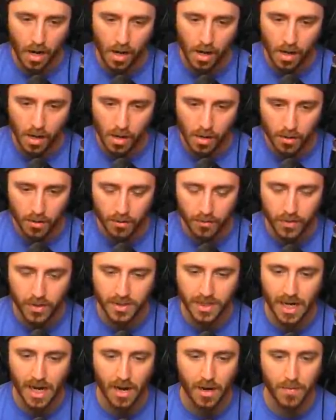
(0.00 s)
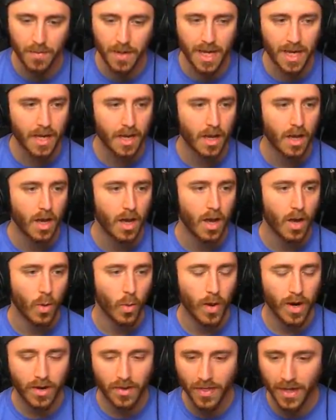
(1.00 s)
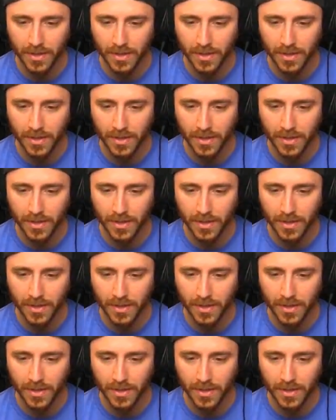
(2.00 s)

I'm the best. There's a guy on B. Where did that